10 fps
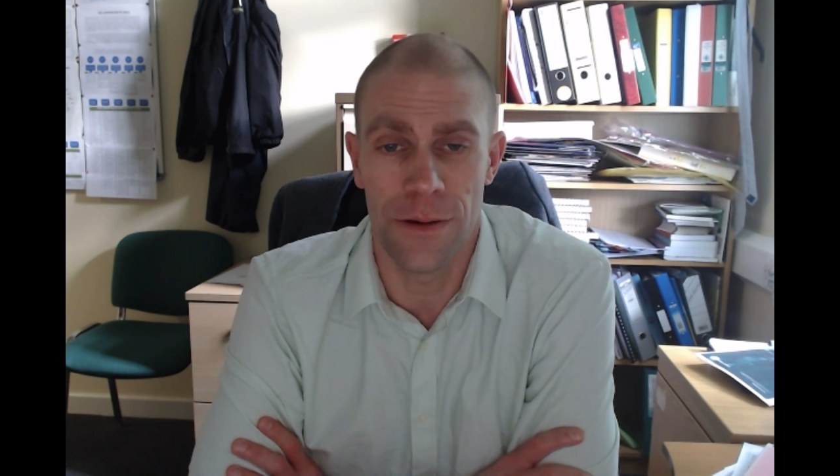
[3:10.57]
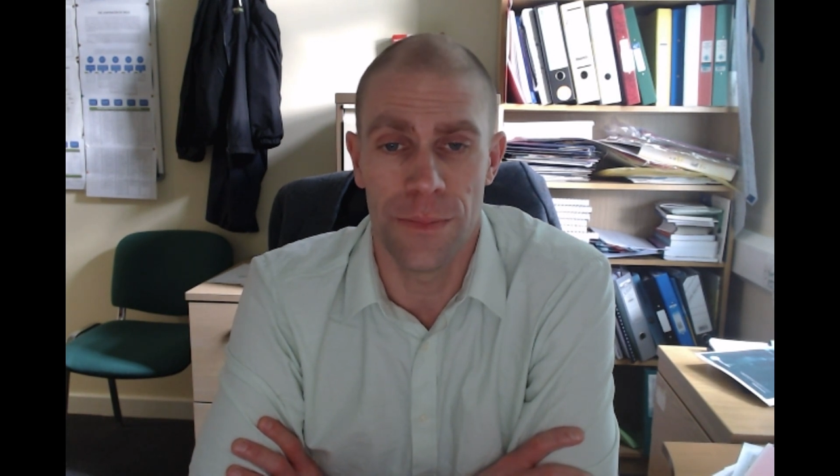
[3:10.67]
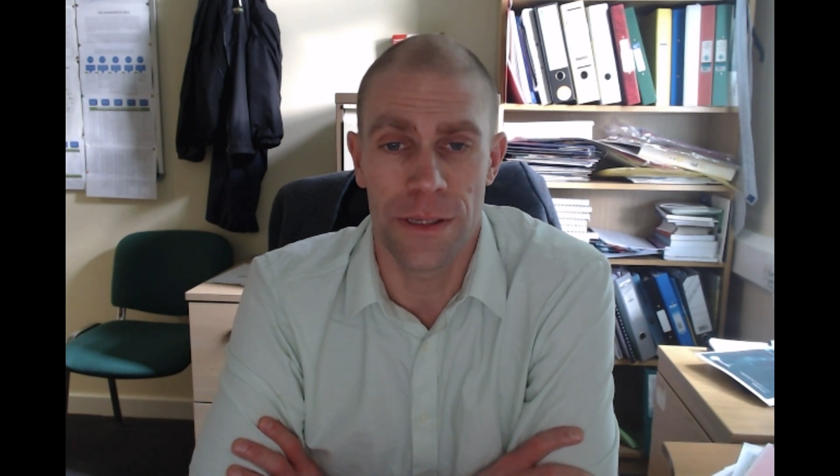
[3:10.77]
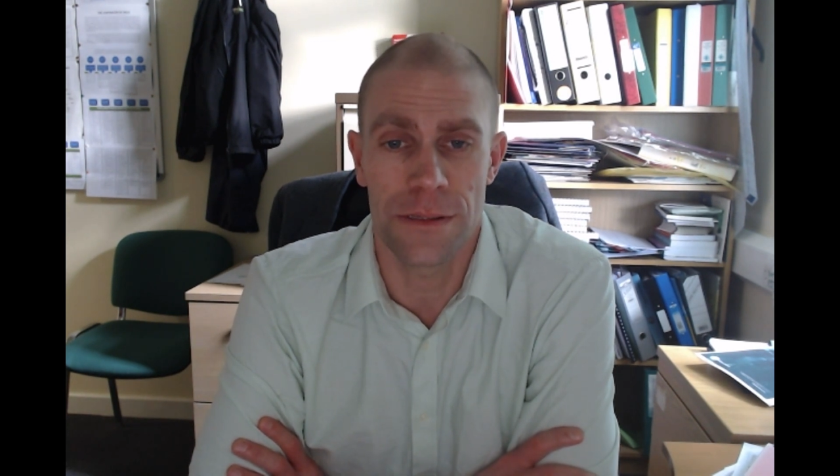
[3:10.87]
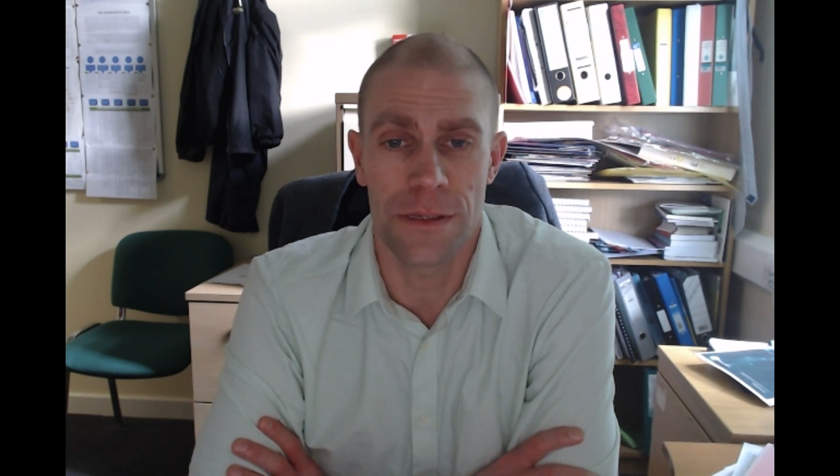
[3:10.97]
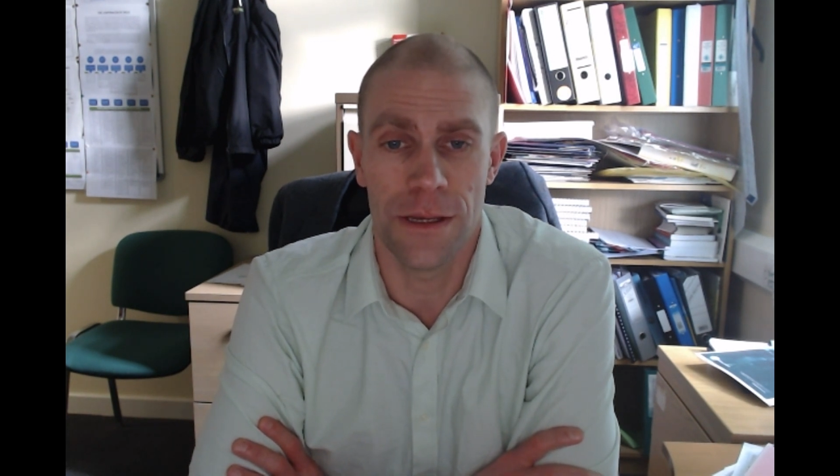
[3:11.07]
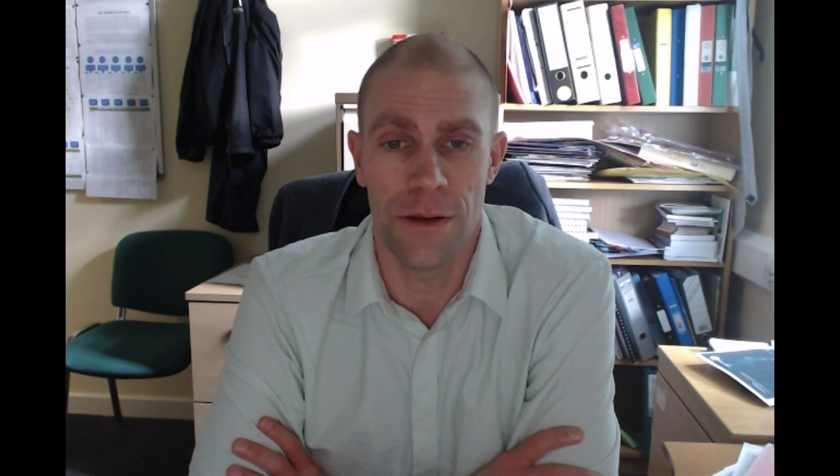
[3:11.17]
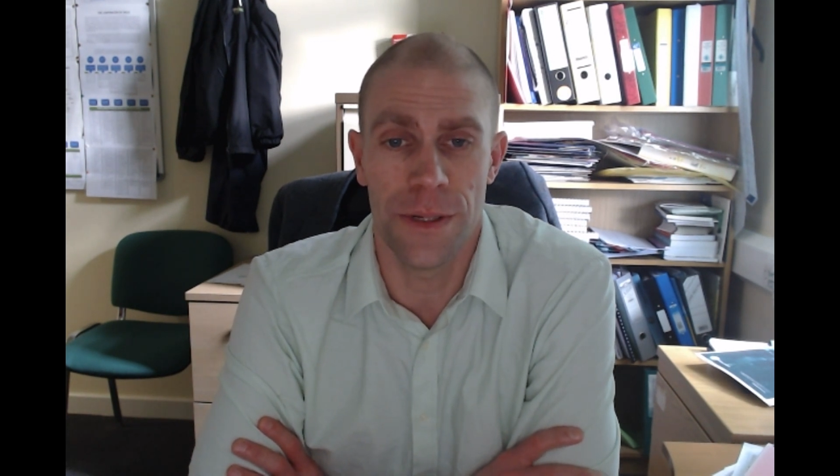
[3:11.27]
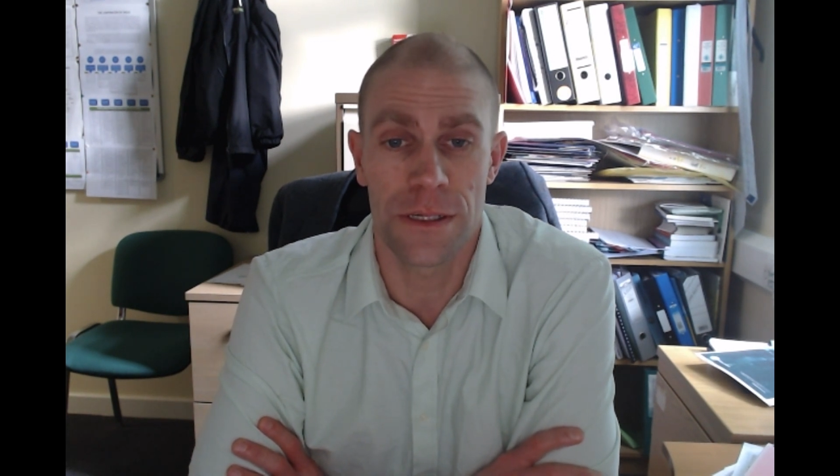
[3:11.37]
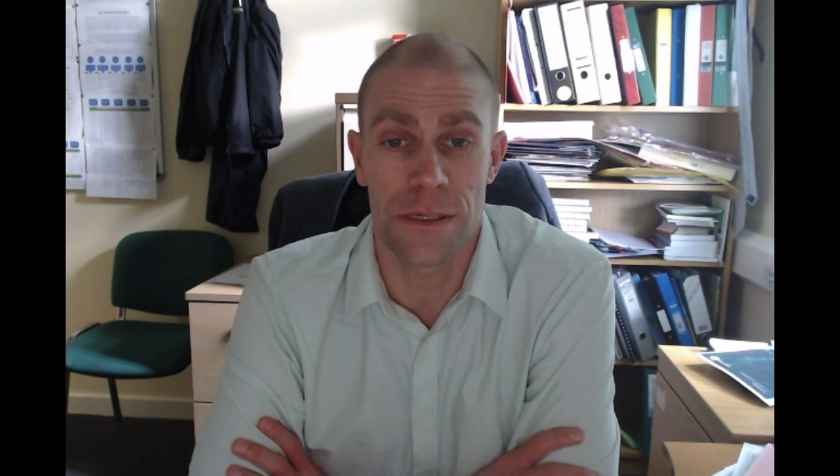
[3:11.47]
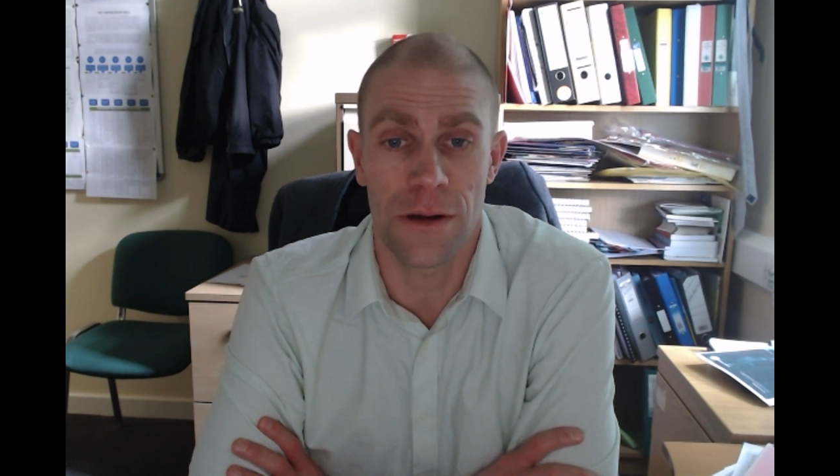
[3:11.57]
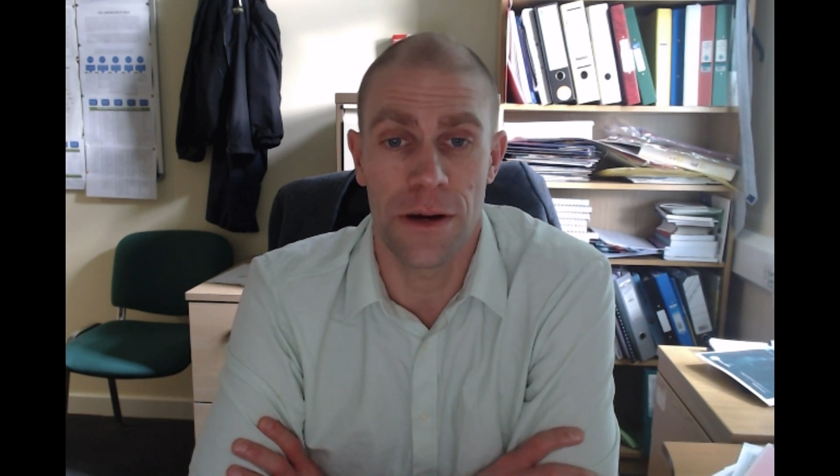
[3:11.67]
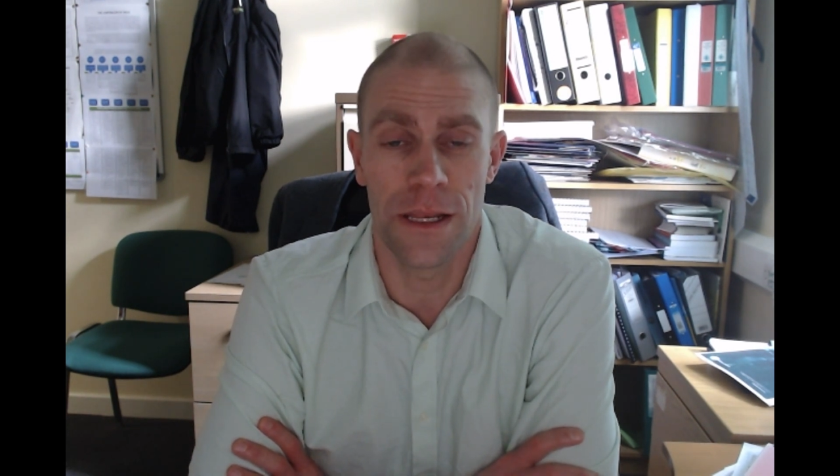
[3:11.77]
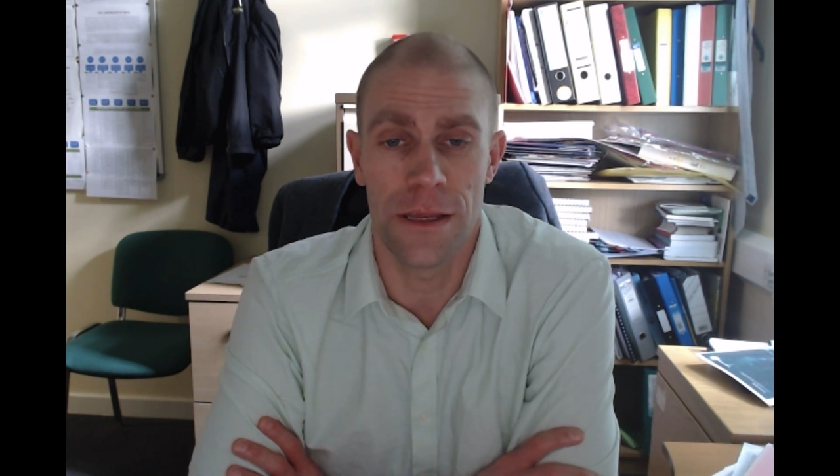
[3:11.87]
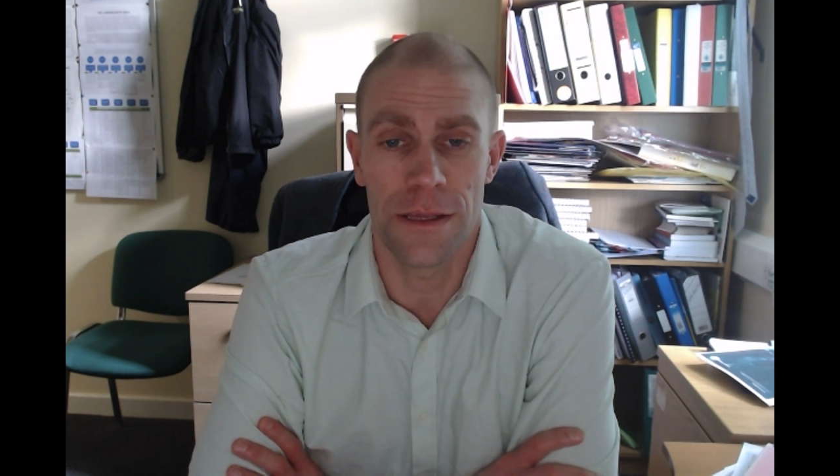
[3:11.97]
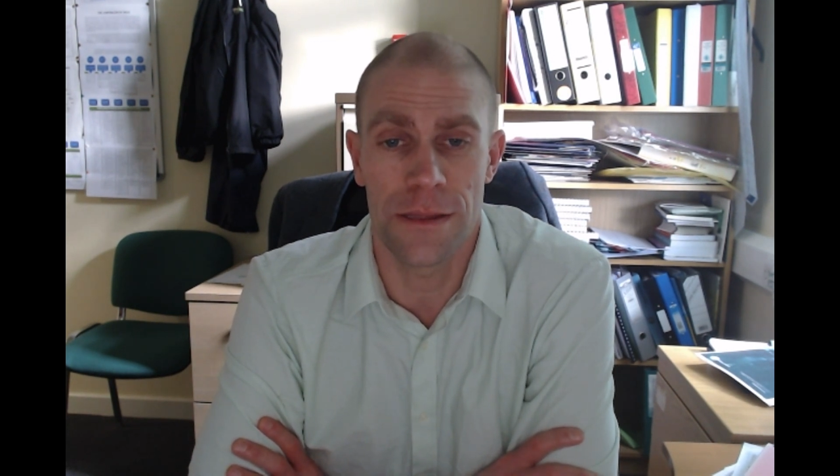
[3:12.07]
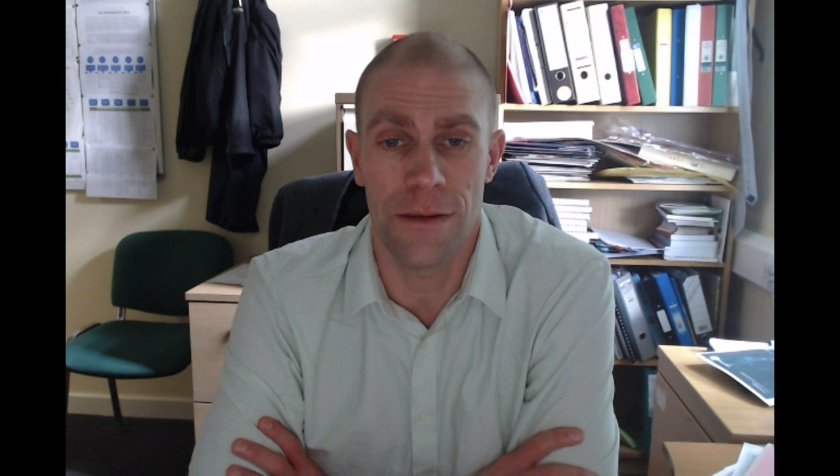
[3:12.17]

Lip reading: it'll be slightly